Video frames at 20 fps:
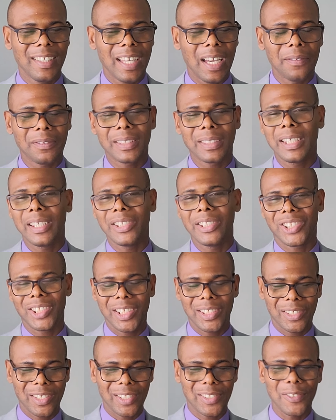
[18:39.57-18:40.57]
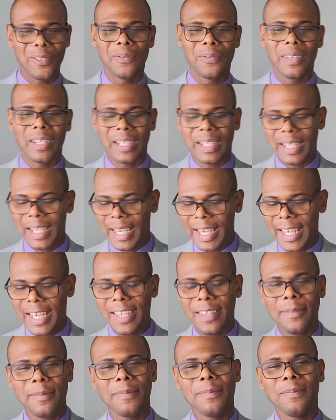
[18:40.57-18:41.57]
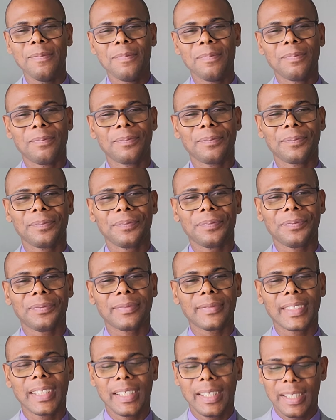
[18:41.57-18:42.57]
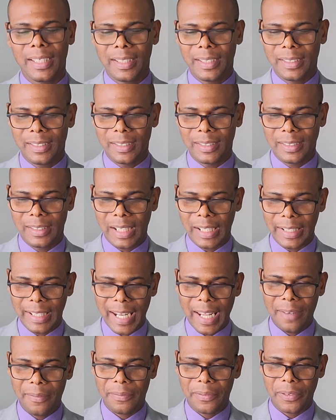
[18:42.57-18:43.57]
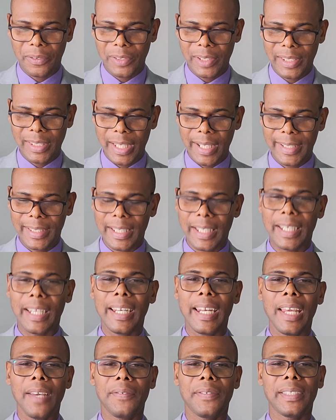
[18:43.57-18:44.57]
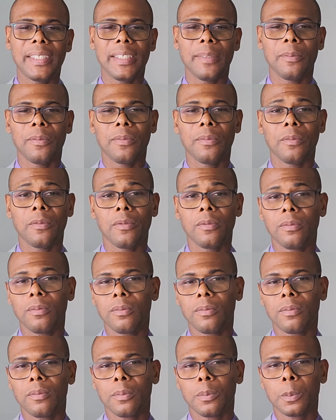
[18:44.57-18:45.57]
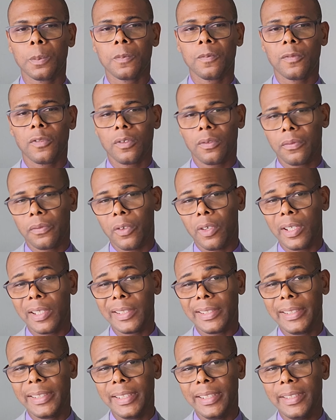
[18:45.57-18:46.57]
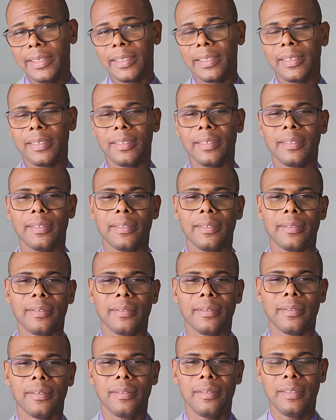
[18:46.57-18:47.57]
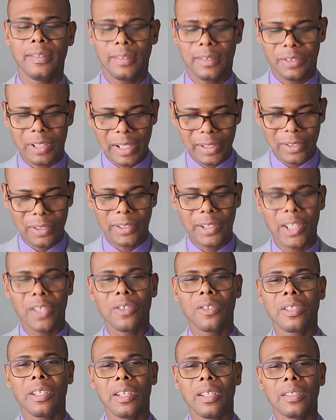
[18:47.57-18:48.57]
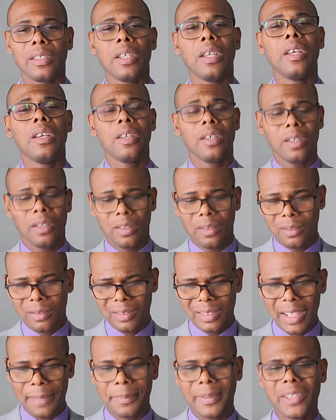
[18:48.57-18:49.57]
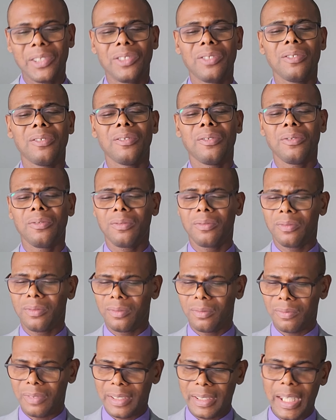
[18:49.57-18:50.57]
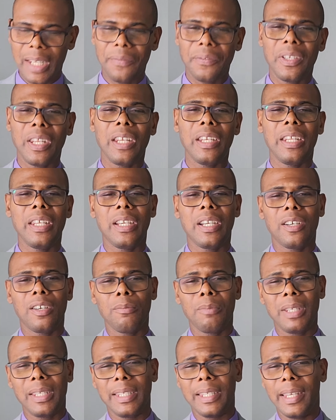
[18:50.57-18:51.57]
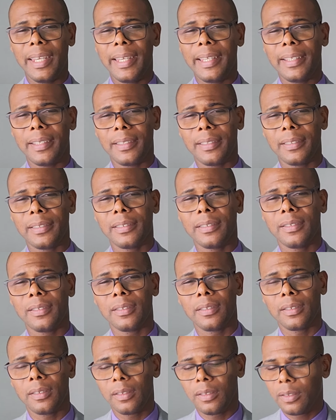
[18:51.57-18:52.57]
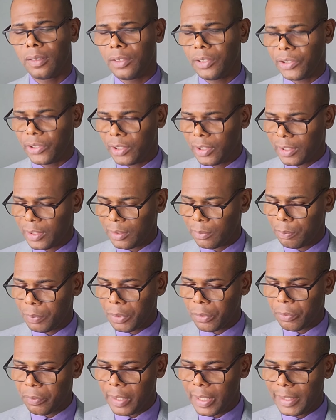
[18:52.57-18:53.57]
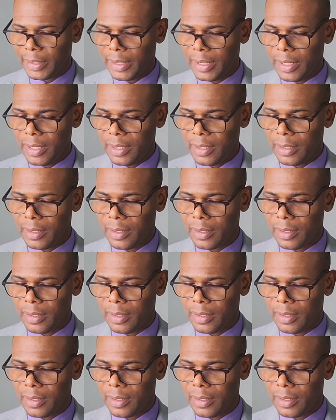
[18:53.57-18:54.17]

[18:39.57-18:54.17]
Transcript: After Jesus overcame the devil, Satan left him for a season. I'm trying to tell you that temptation will definitely come again. Just be ready.